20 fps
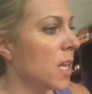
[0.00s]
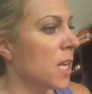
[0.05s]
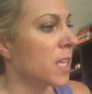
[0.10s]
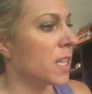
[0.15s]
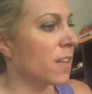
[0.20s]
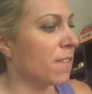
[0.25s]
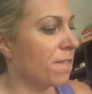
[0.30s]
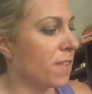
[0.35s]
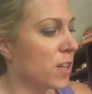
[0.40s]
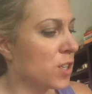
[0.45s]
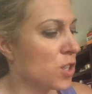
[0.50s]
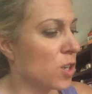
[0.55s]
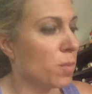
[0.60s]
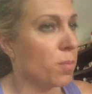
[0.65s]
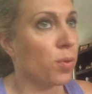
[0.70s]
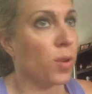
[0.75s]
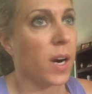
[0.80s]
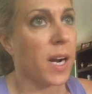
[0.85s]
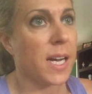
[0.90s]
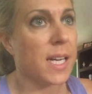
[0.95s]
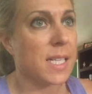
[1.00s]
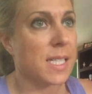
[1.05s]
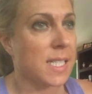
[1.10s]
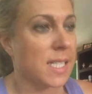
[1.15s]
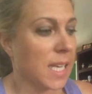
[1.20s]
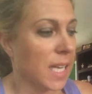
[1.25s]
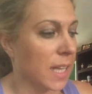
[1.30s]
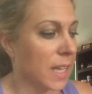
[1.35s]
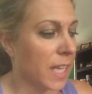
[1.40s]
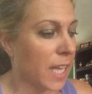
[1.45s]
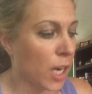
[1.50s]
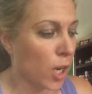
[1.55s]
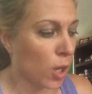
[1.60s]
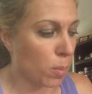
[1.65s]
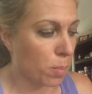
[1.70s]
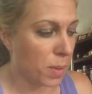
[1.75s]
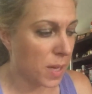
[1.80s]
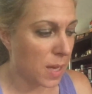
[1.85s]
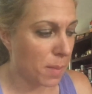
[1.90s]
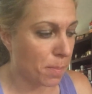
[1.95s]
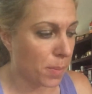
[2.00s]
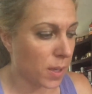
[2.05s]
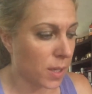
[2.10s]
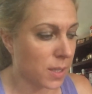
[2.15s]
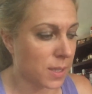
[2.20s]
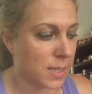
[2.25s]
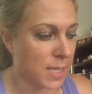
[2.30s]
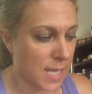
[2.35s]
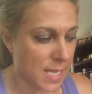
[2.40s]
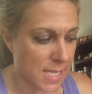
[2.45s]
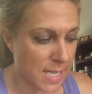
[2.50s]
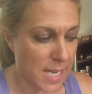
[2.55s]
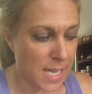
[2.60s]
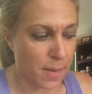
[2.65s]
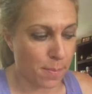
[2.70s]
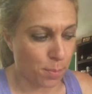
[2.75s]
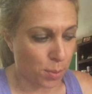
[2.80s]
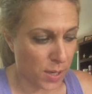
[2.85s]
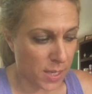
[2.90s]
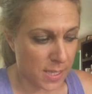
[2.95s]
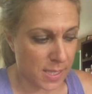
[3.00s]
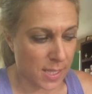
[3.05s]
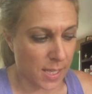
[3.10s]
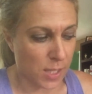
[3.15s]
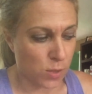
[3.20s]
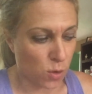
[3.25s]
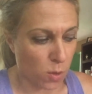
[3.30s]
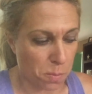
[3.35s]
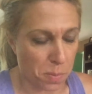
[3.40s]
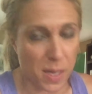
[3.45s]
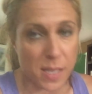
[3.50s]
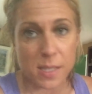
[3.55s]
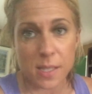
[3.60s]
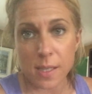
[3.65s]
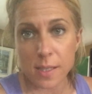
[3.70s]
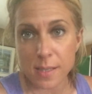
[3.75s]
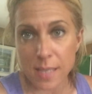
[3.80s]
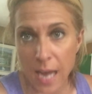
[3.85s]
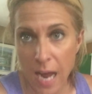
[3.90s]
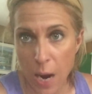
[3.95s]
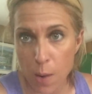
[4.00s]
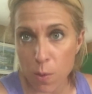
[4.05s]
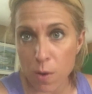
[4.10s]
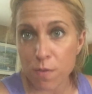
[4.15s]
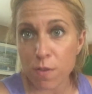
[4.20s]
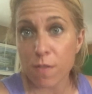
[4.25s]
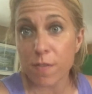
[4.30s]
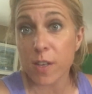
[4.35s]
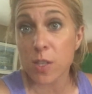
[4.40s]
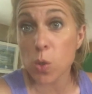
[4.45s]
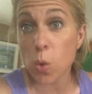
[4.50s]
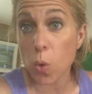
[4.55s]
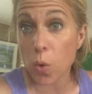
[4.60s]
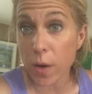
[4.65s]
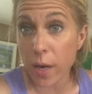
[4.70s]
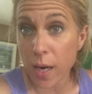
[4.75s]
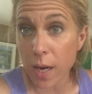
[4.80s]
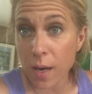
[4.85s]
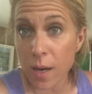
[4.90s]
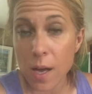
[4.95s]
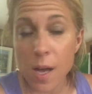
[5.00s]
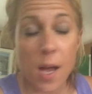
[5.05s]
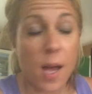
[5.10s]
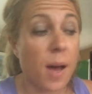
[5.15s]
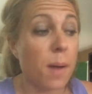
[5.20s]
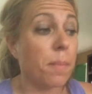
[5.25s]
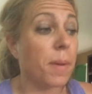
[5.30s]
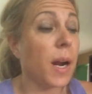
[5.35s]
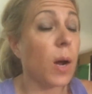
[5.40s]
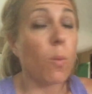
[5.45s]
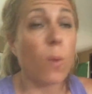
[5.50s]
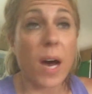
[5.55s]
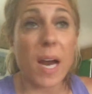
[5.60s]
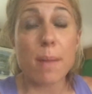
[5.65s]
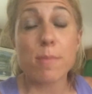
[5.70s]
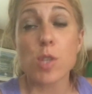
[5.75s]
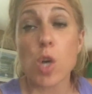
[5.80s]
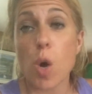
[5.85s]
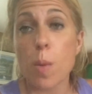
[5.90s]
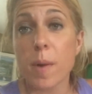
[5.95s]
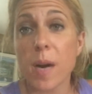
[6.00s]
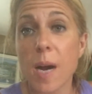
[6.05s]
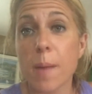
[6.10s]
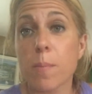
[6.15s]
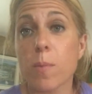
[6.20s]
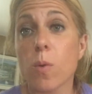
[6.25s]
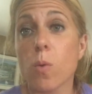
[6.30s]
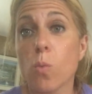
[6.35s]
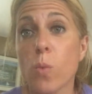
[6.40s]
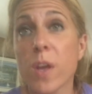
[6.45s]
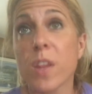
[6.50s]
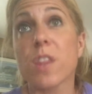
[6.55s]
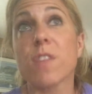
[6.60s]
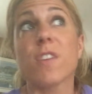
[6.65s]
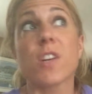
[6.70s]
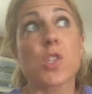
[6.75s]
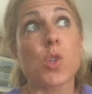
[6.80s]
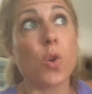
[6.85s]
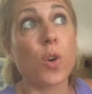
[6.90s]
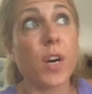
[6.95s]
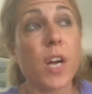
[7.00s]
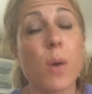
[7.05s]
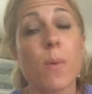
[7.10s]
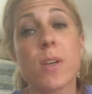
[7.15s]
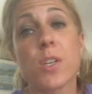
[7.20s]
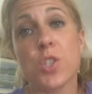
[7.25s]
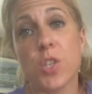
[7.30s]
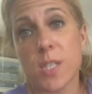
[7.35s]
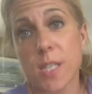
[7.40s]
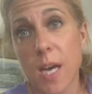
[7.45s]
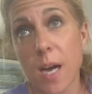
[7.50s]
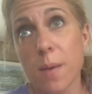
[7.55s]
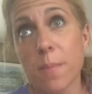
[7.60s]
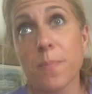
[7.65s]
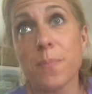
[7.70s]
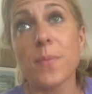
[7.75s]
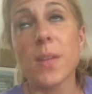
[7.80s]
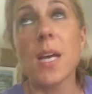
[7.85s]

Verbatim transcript: The Fisher Price Little People Disney Princess Rapunzel Tower for Victoria. But I want him to open up with Victoria when she's up.